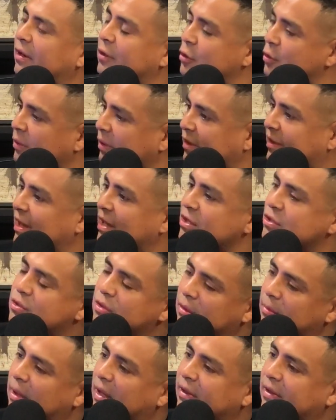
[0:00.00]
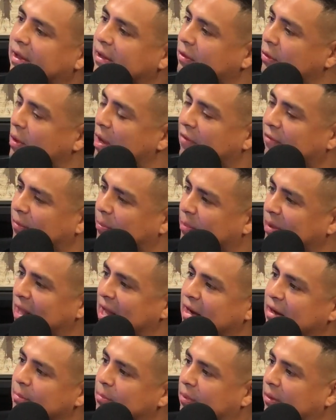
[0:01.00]
Are you intentional about that? Do you have a
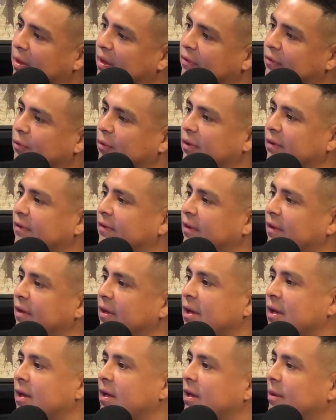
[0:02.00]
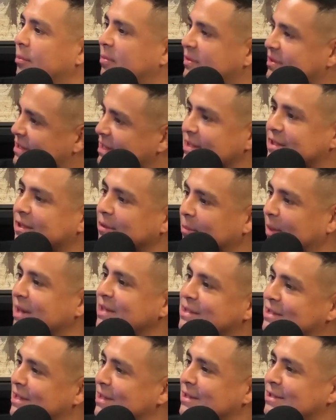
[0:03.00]
plan in place, or is it? I mean, season by
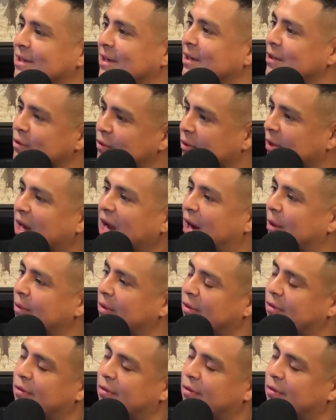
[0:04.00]
season, and you're carrying